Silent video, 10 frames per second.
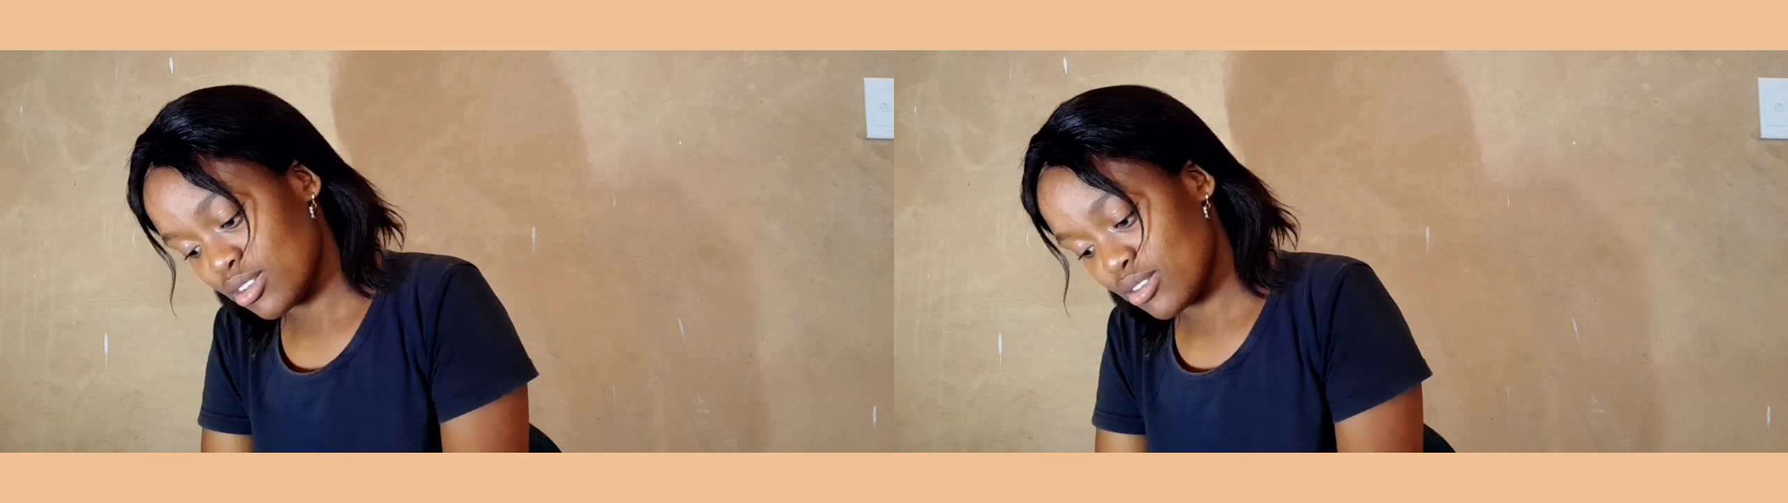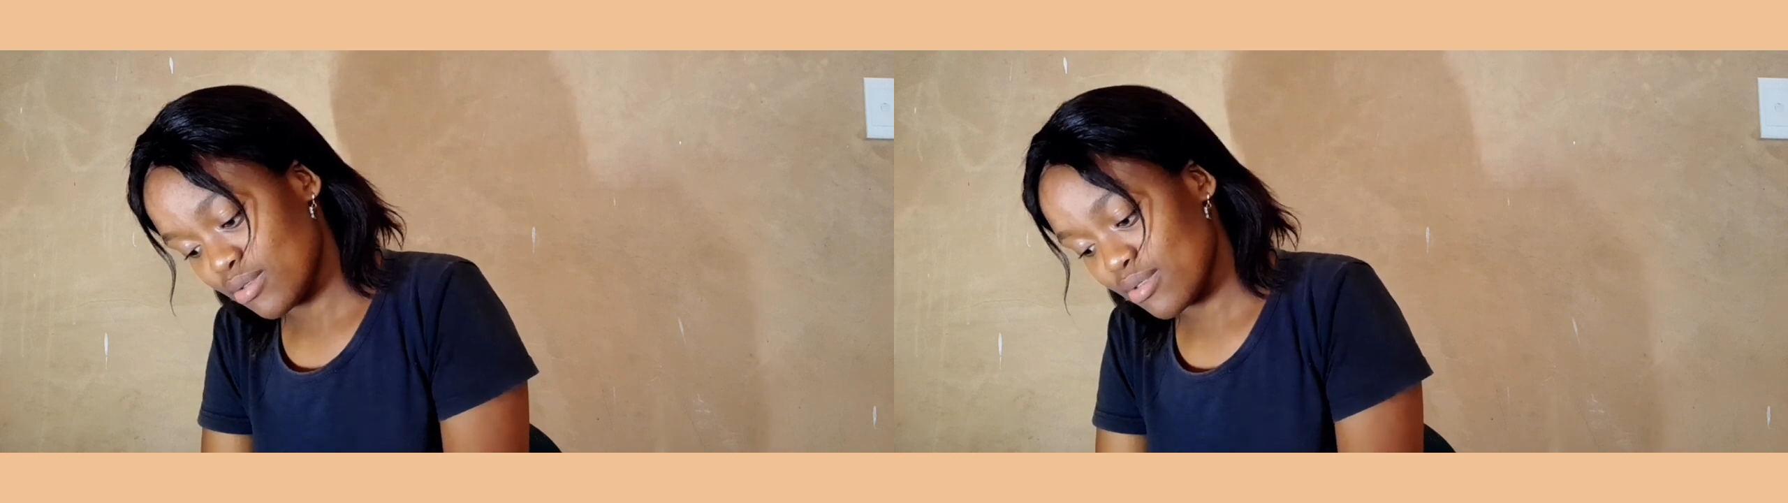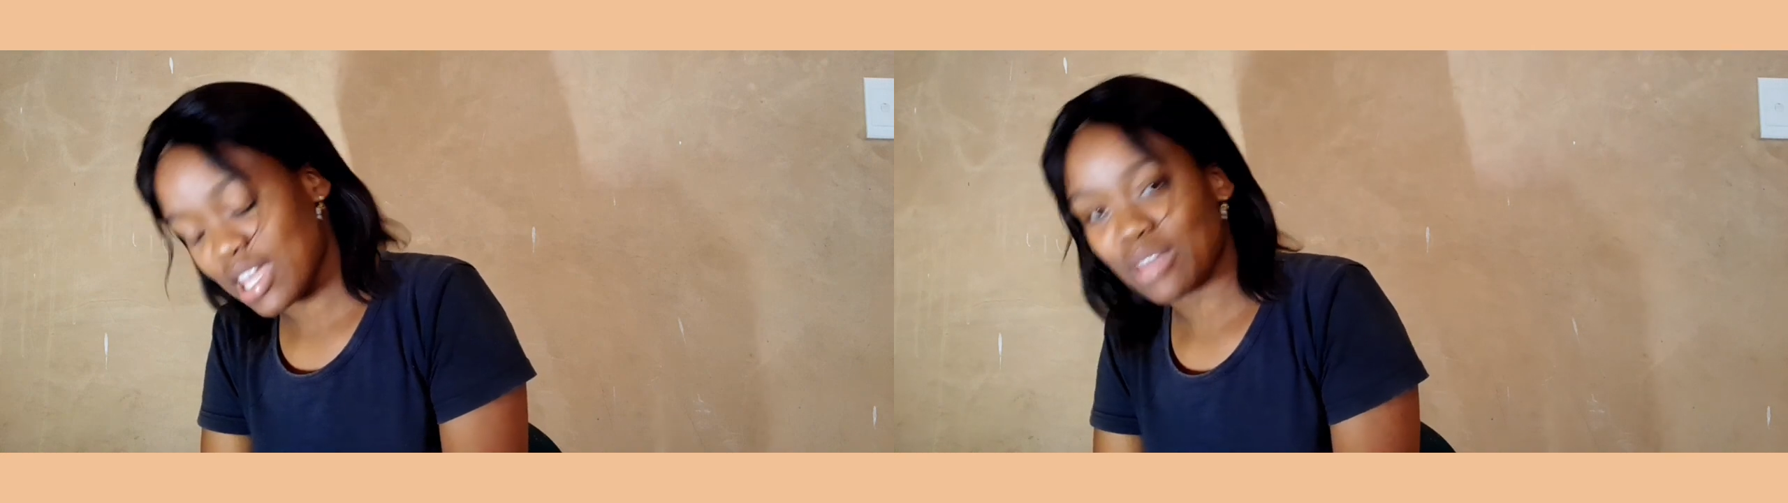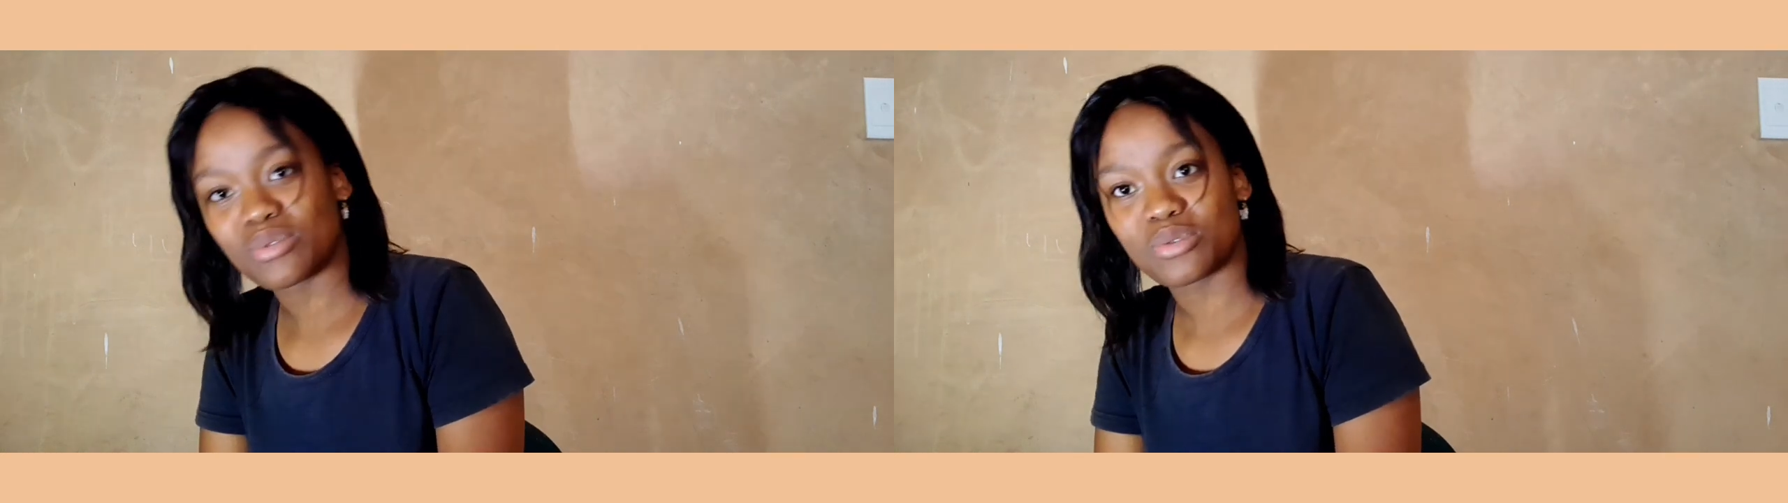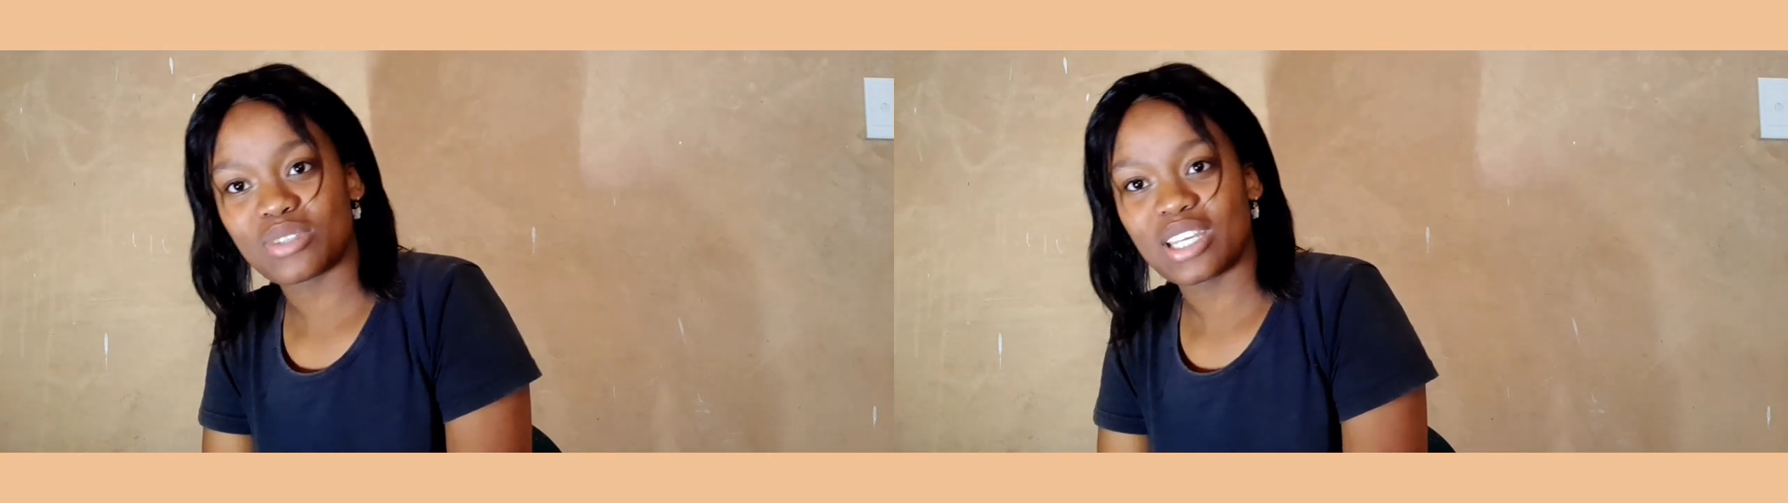ungeke
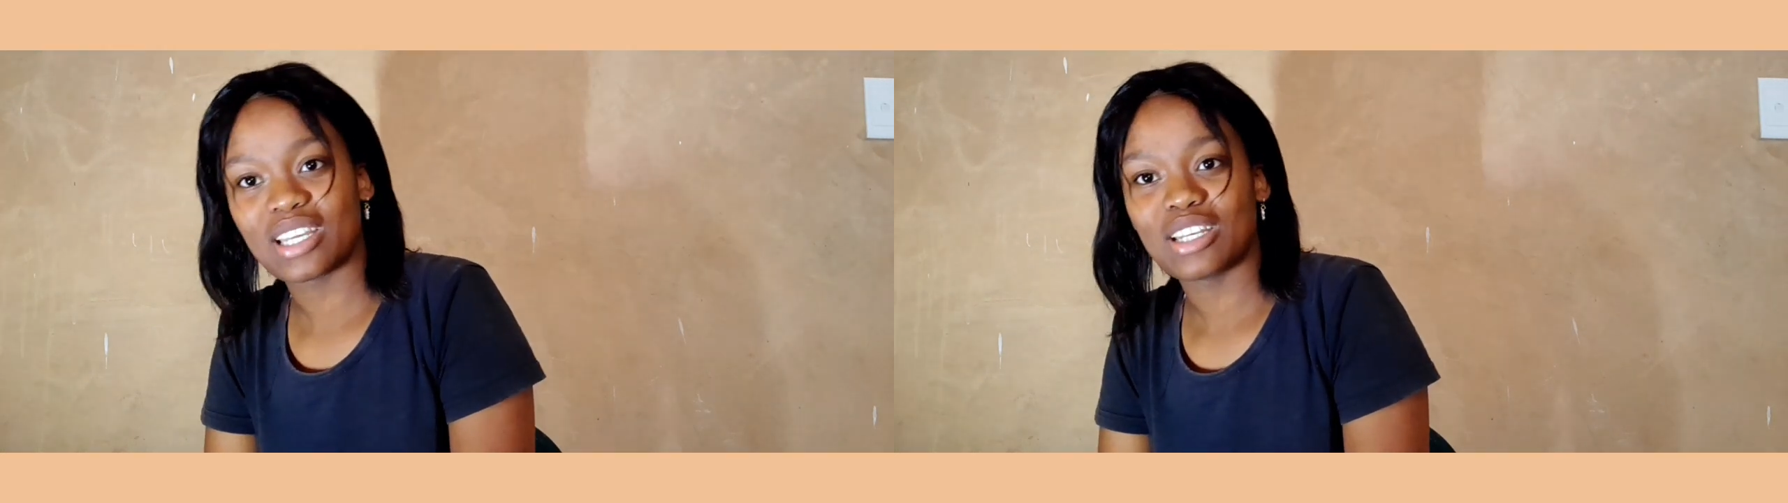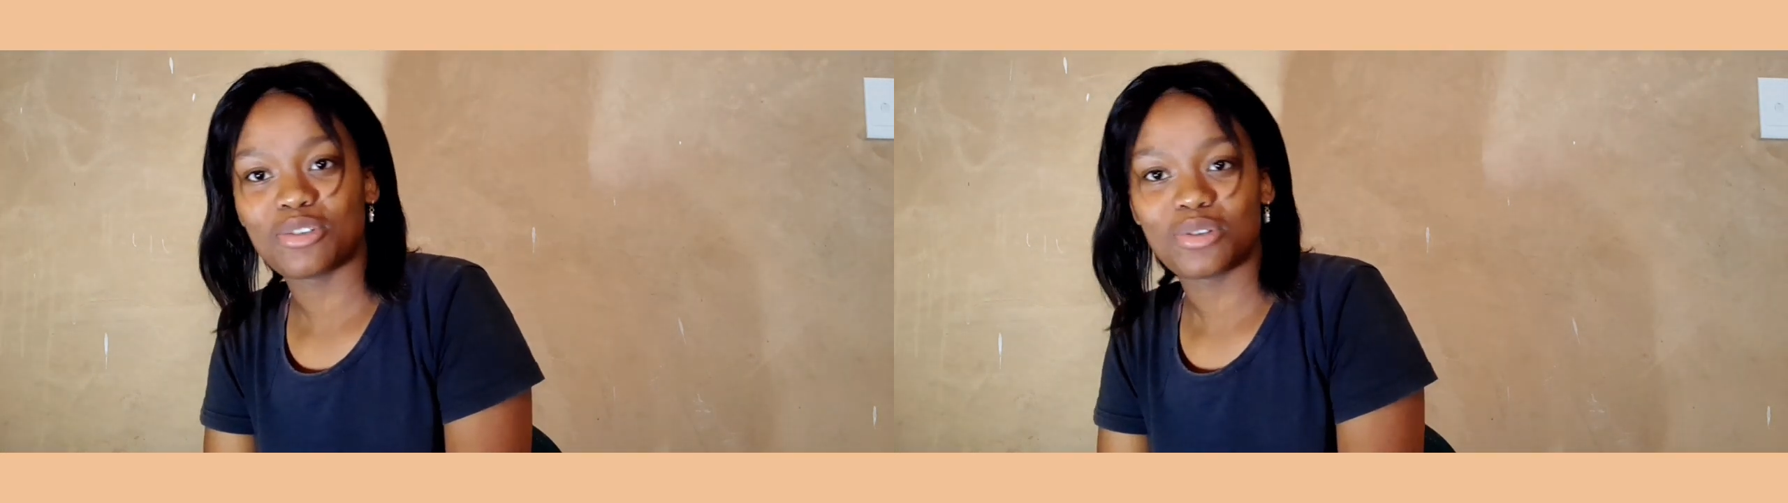uzuthenga into